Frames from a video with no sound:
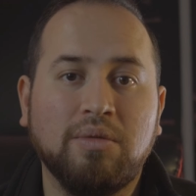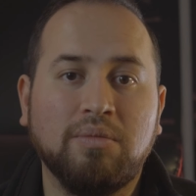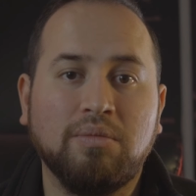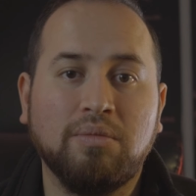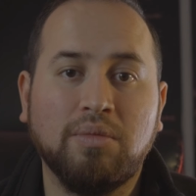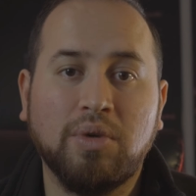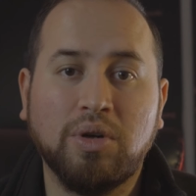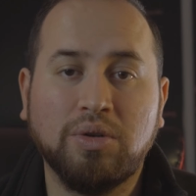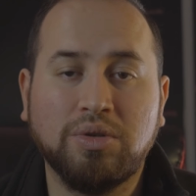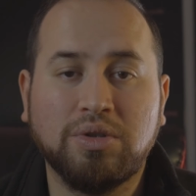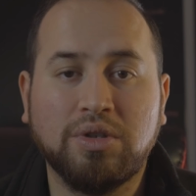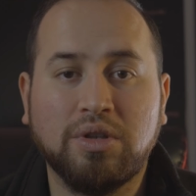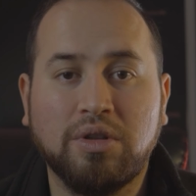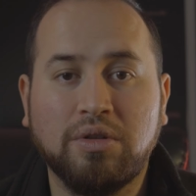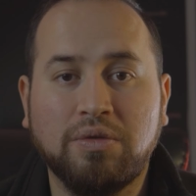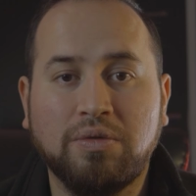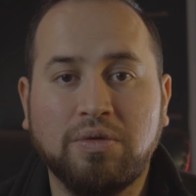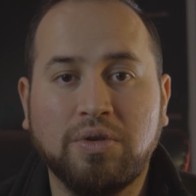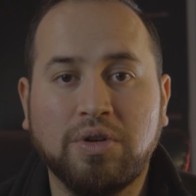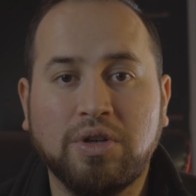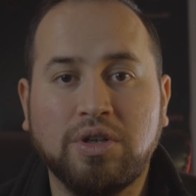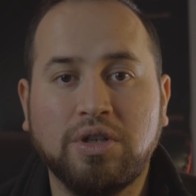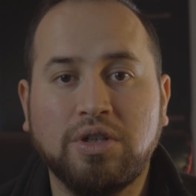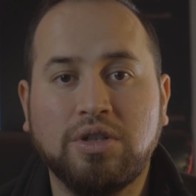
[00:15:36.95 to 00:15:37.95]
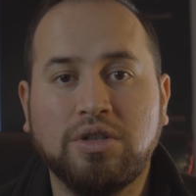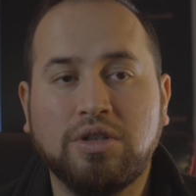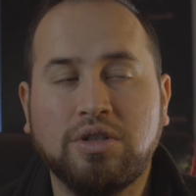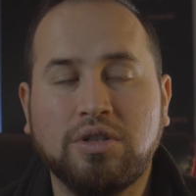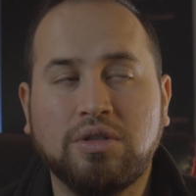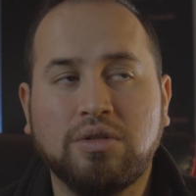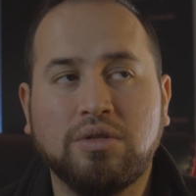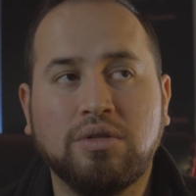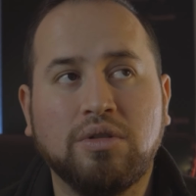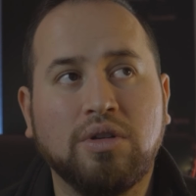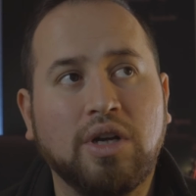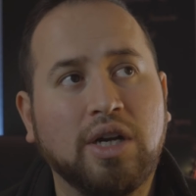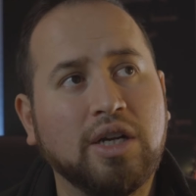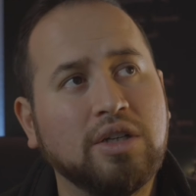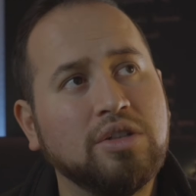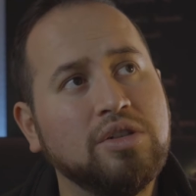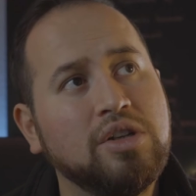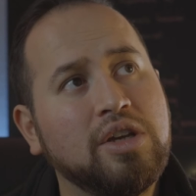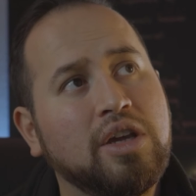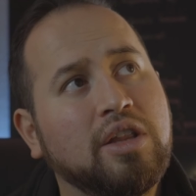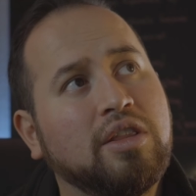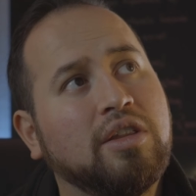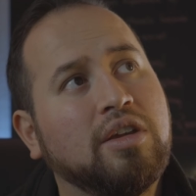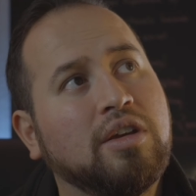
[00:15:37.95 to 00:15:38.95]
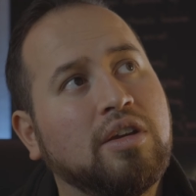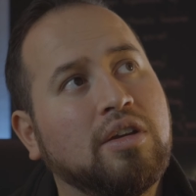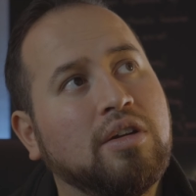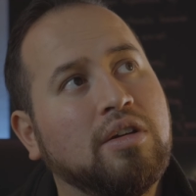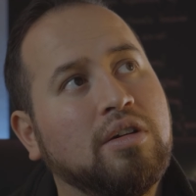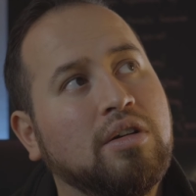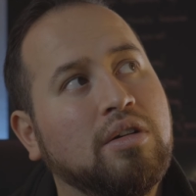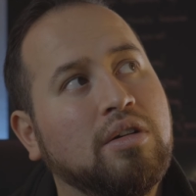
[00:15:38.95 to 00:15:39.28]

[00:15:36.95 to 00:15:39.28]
Most of the footage, actually I think